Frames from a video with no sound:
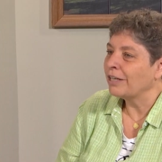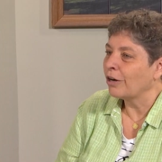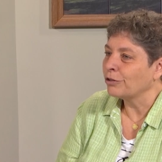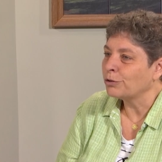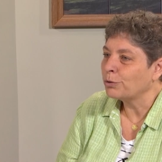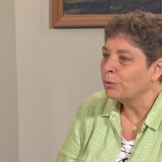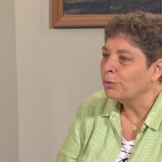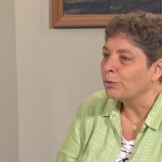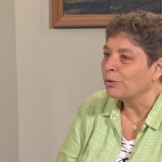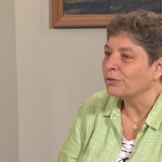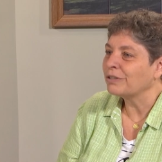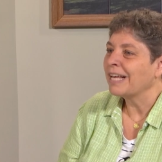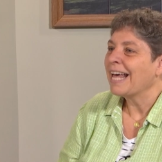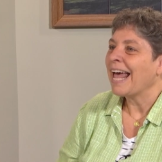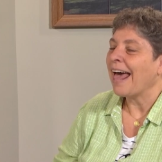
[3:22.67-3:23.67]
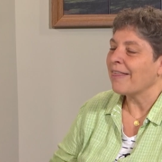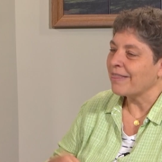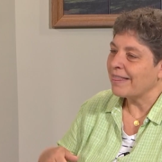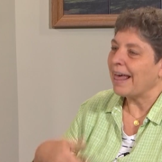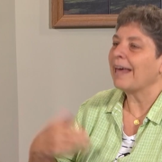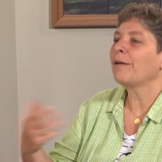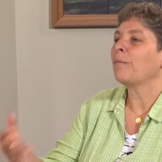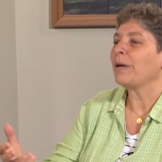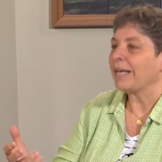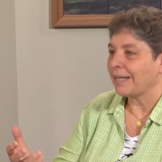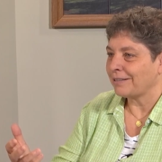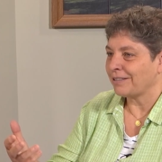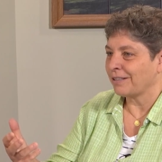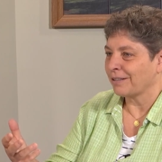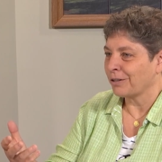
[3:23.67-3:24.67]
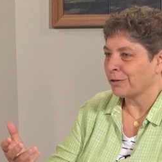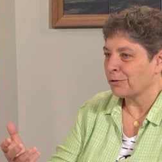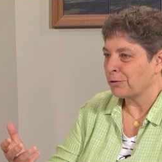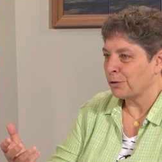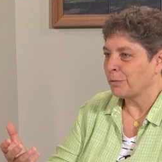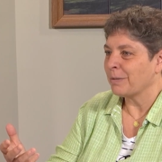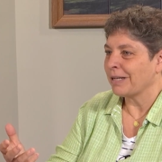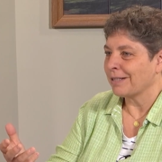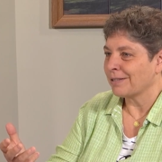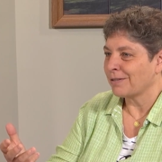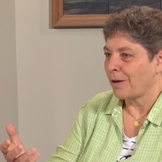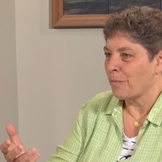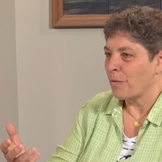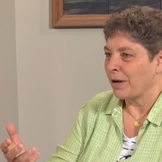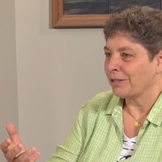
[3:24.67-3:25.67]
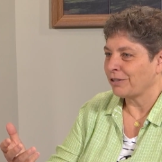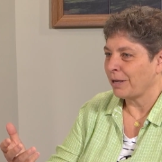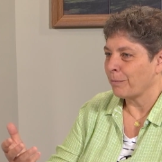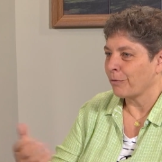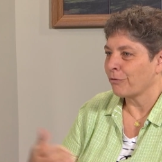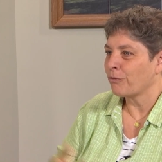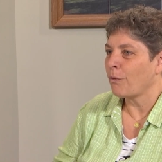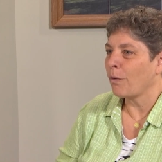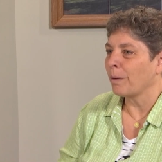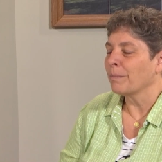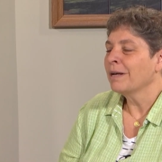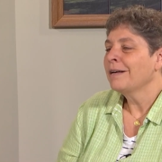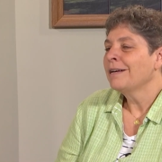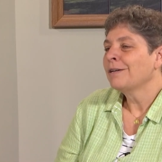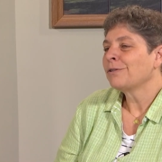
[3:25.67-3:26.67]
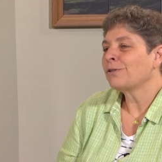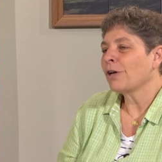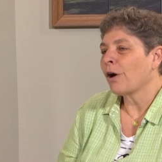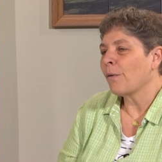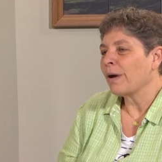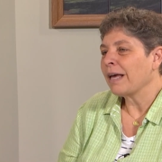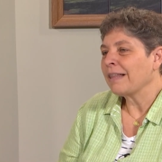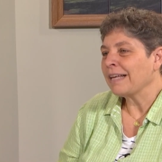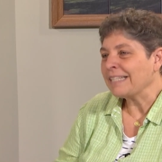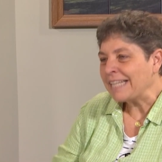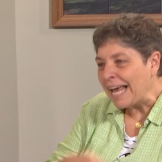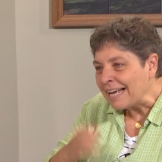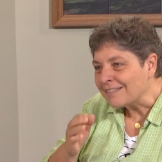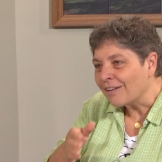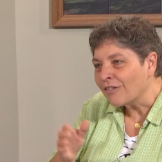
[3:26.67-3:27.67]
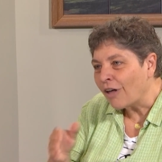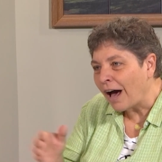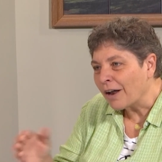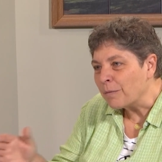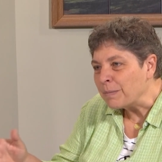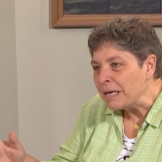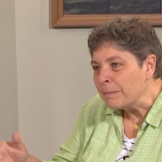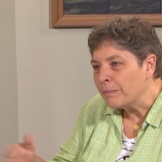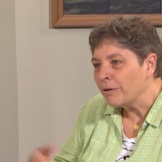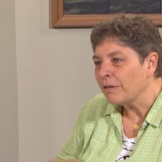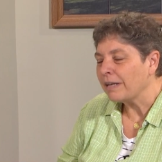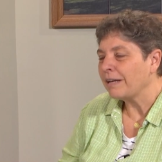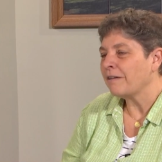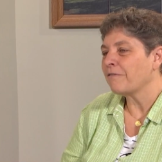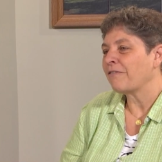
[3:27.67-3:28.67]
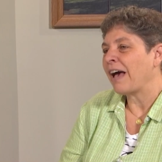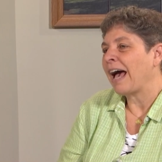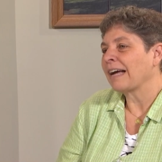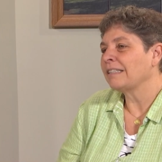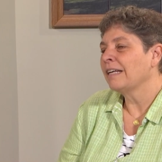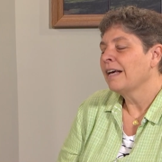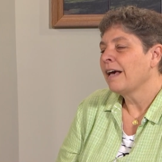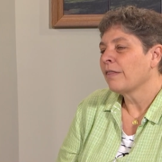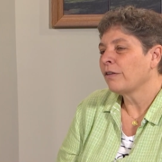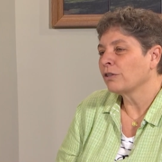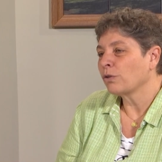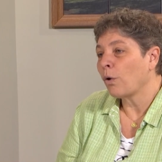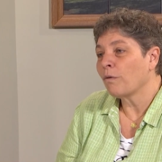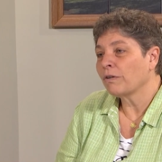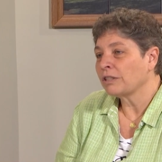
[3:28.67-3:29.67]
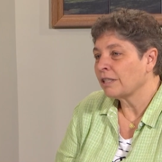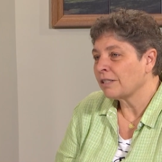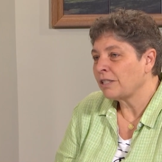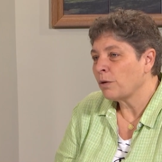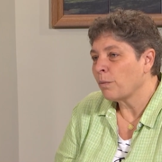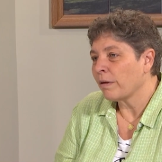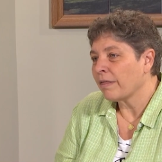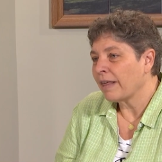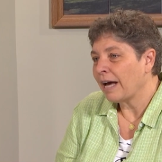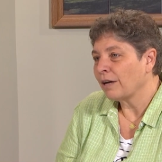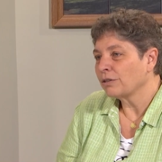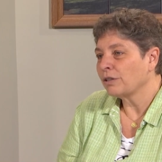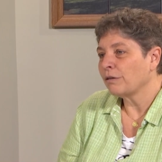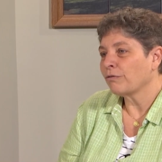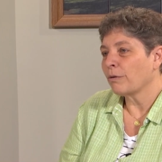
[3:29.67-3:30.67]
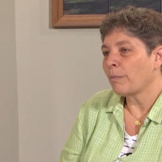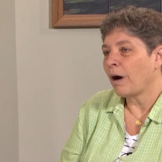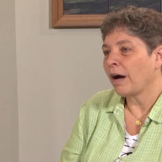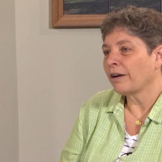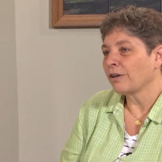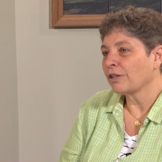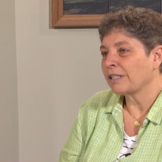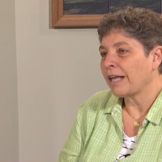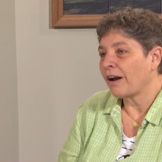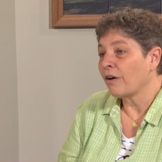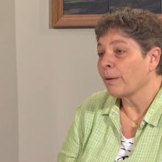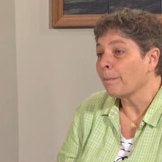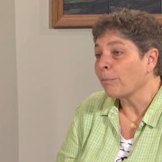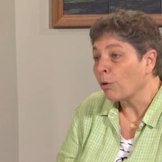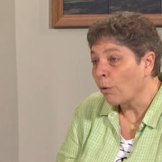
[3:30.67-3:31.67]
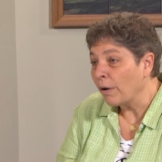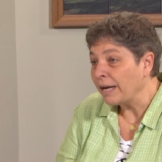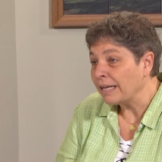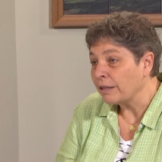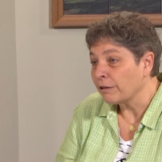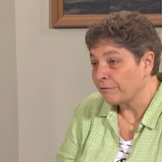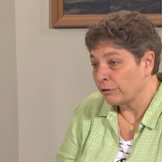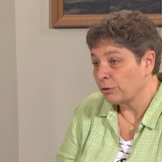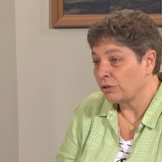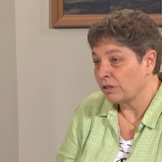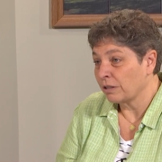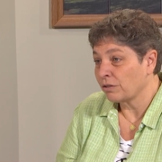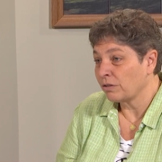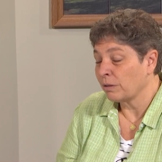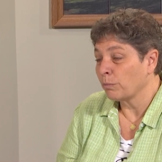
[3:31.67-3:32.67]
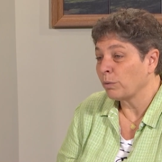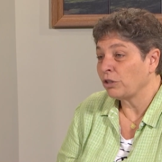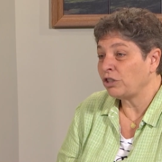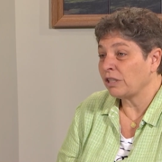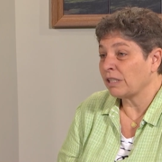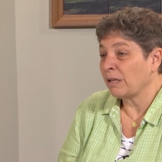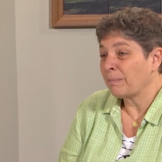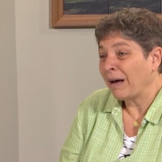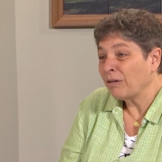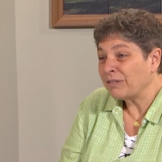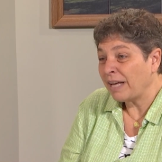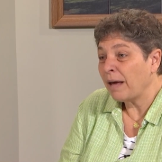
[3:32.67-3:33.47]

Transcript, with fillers: in our schools, and then we get to consume it in some way, shape, or form. So it takes a lot of people, and in fact, there's over 61,000 Vermonters that are employed in the food system, which is about